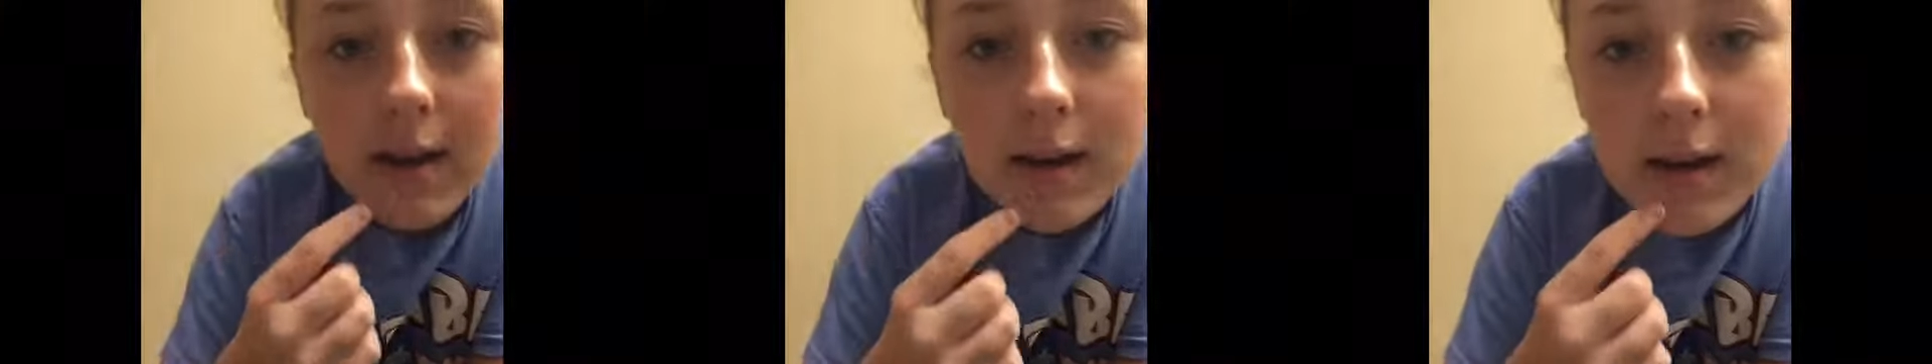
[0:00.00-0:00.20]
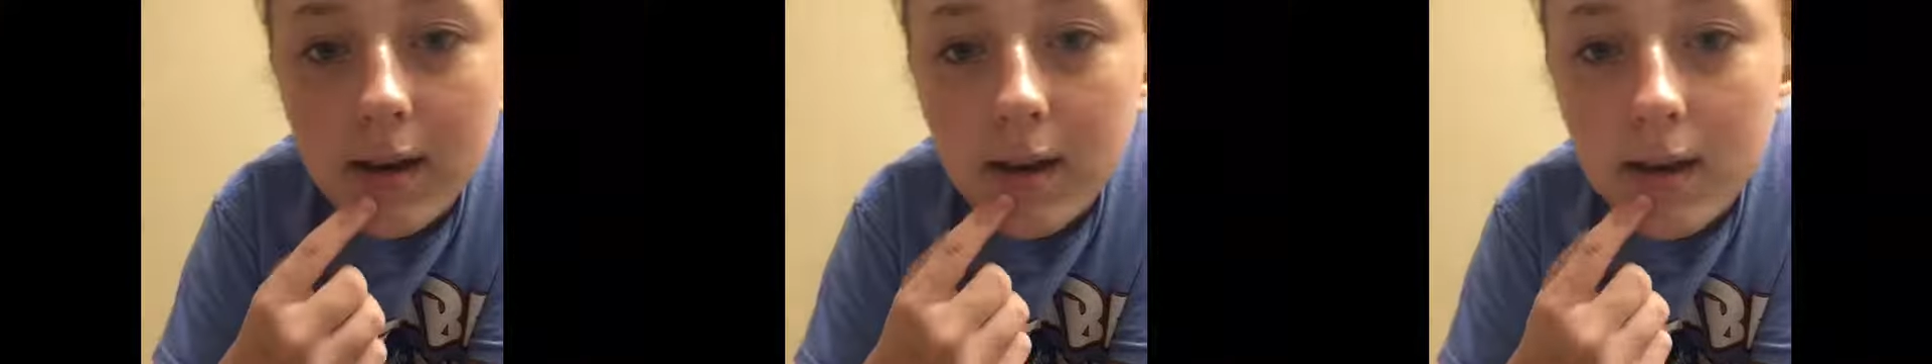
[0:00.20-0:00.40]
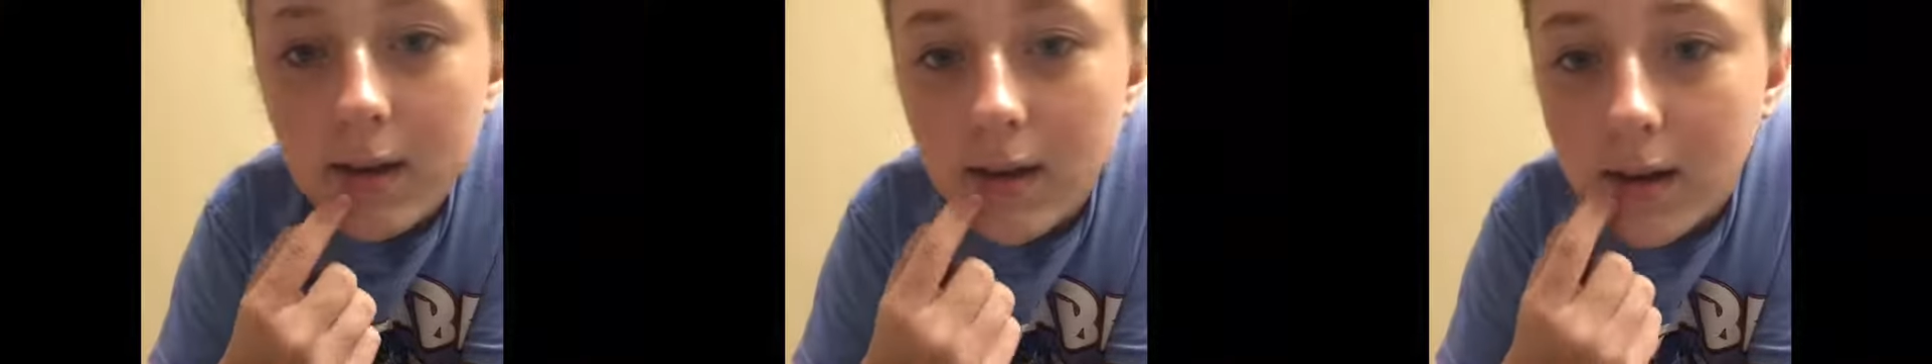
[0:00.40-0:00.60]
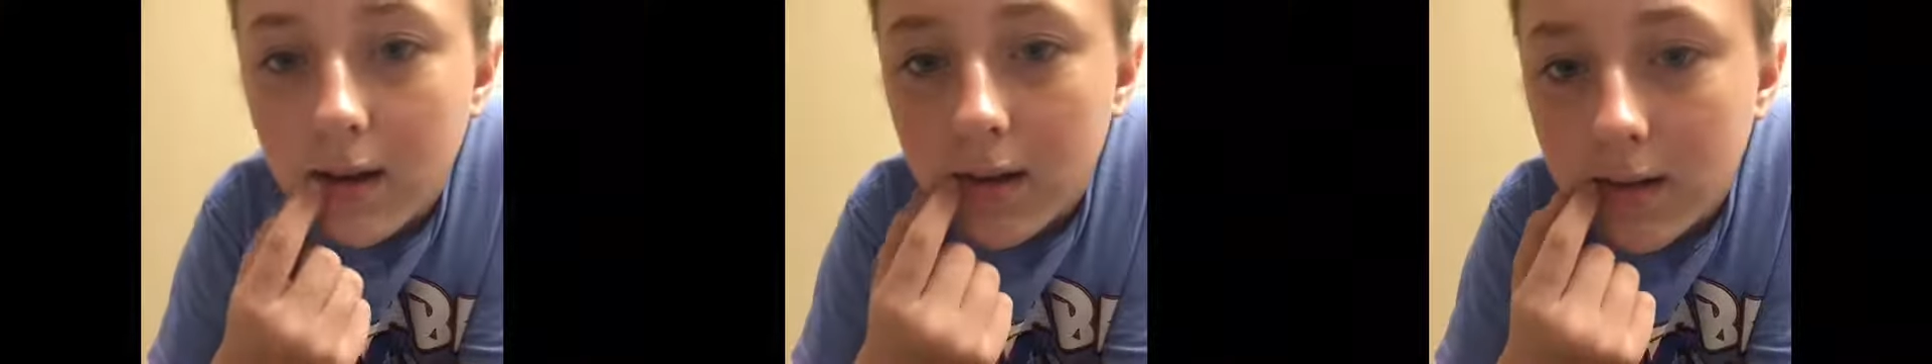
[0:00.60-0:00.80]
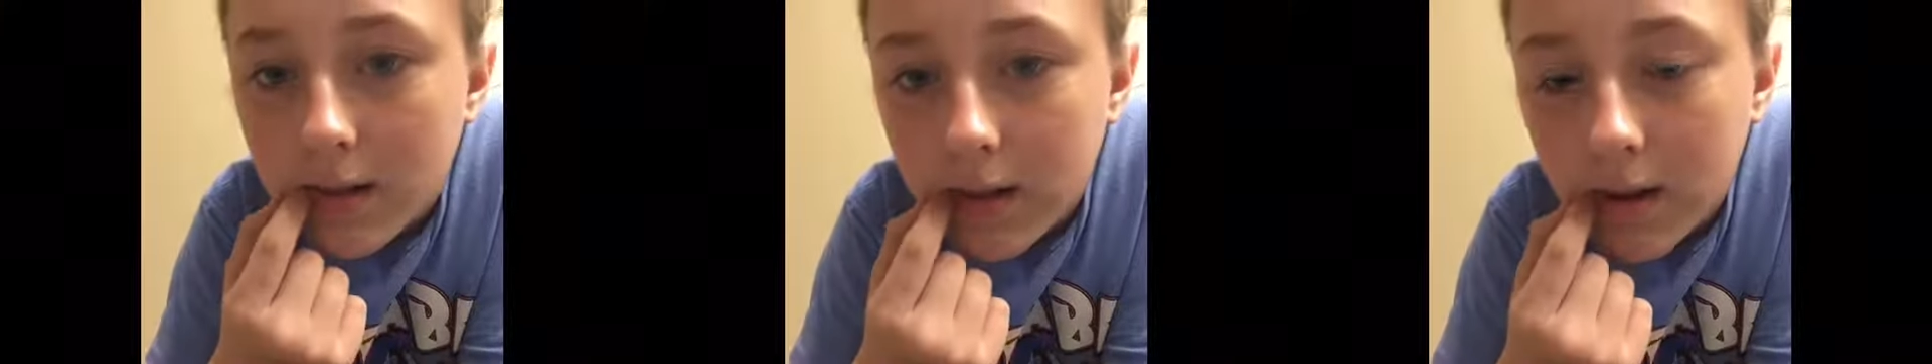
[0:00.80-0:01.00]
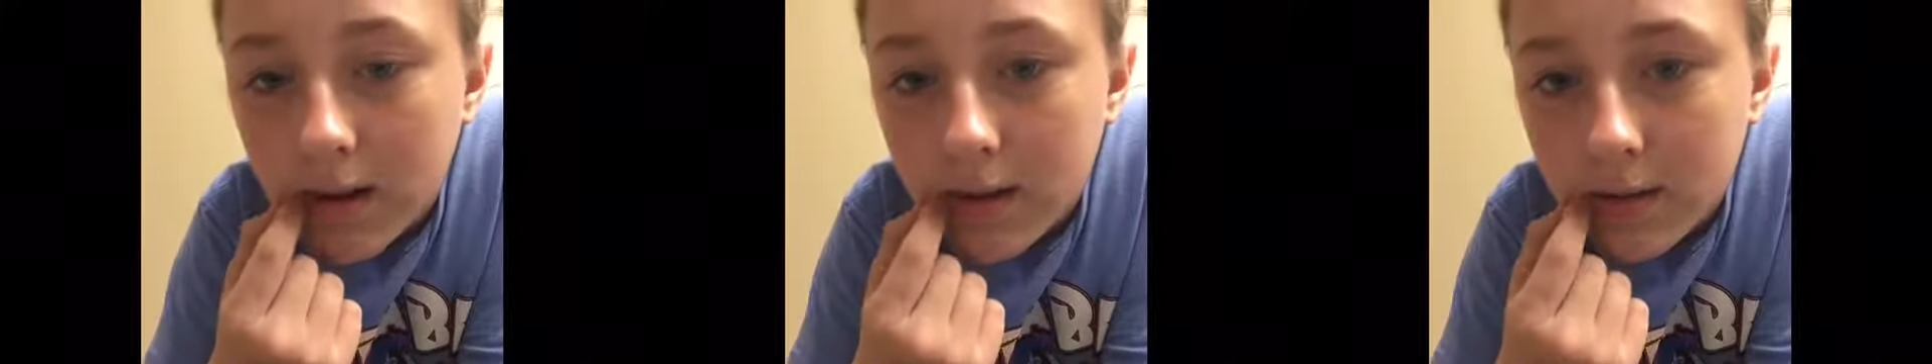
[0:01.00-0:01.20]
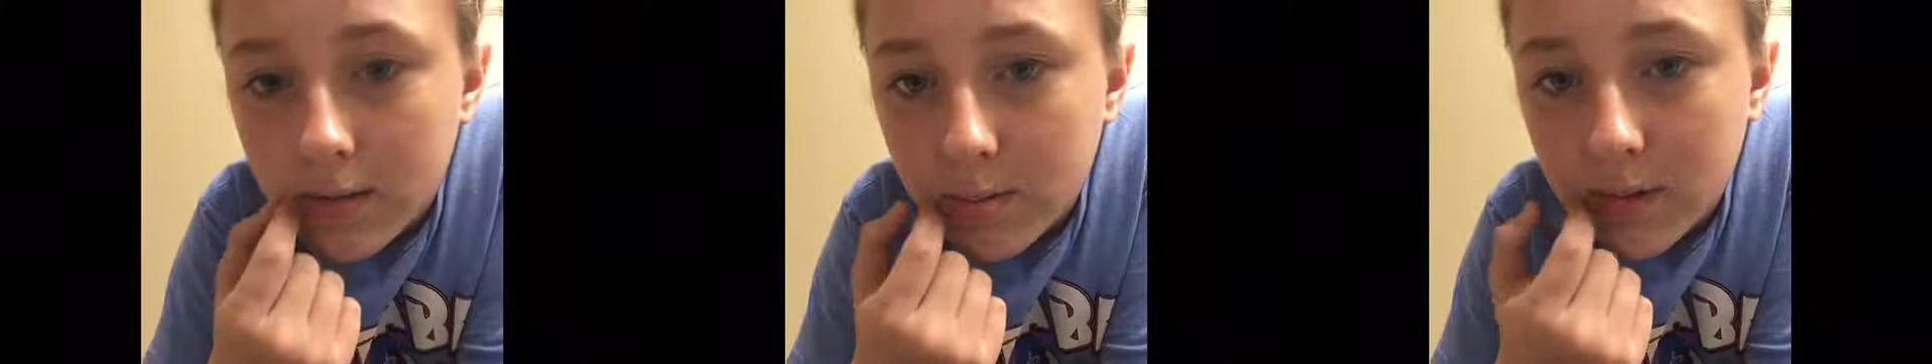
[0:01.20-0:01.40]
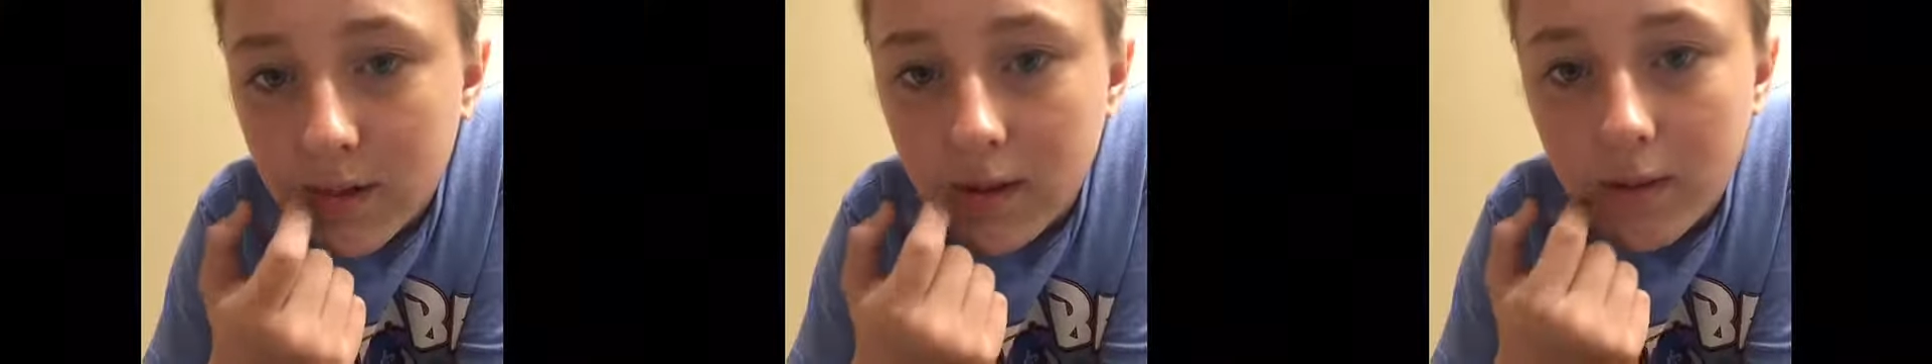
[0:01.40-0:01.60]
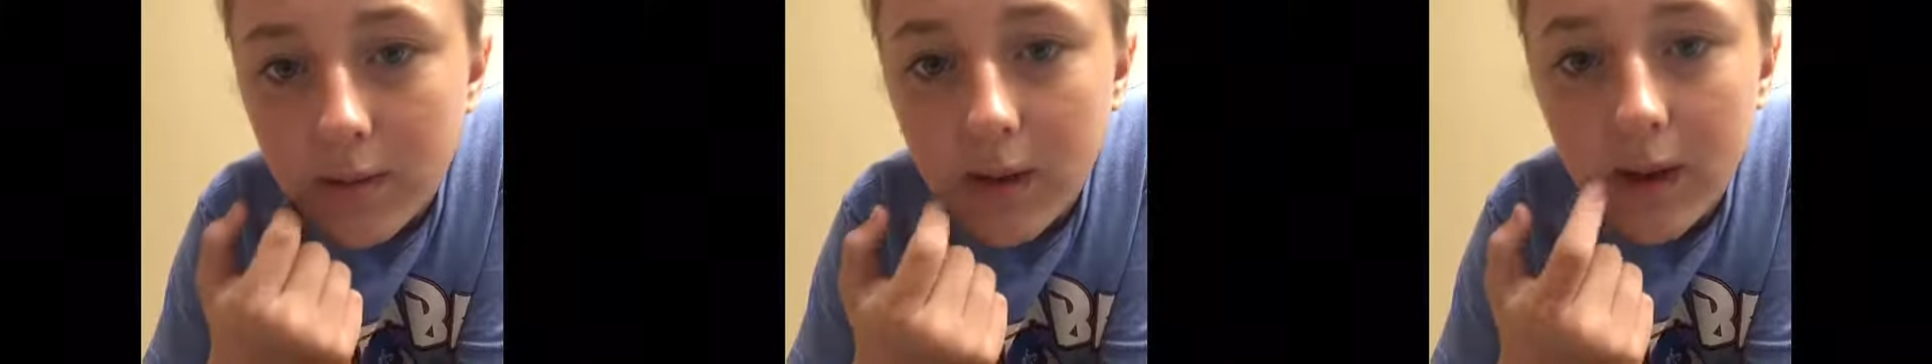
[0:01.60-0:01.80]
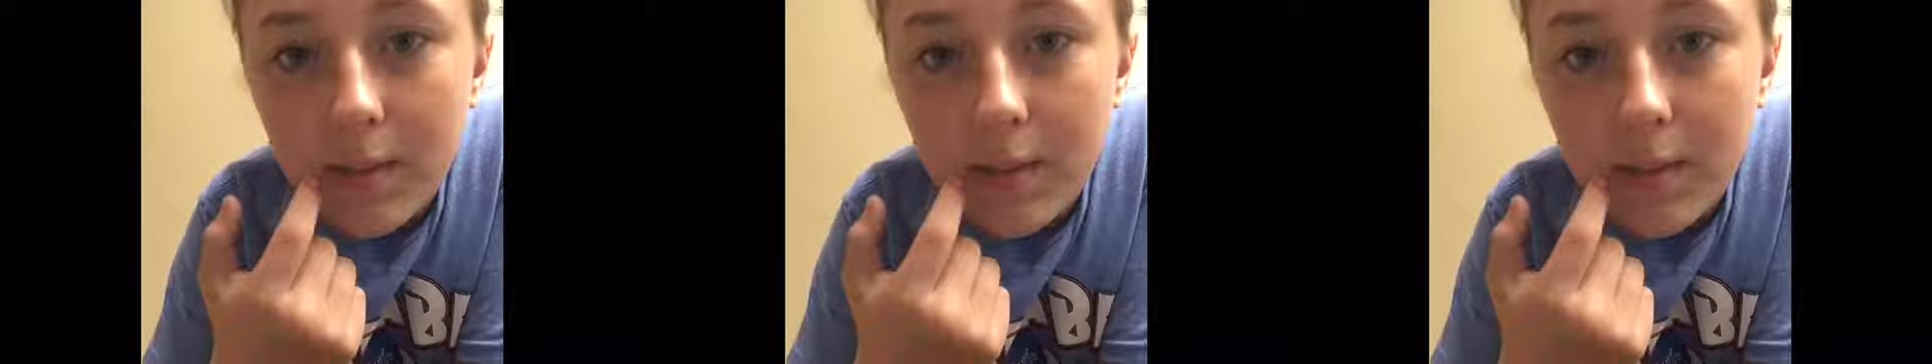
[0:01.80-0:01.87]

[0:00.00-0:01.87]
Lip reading: and it's starting to peel away